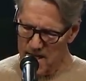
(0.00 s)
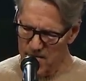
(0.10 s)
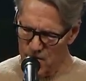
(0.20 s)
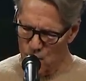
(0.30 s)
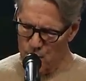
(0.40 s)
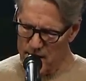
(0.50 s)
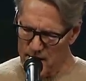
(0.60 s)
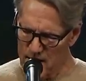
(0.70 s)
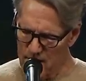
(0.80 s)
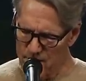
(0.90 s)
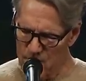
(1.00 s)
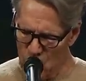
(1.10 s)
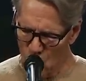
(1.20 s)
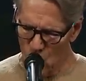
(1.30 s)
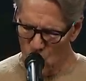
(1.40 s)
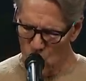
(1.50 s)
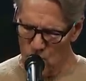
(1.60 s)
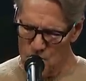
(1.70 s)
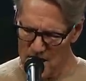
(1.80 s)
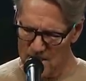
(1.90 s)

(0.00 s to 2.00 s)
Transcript: in the reading of the Old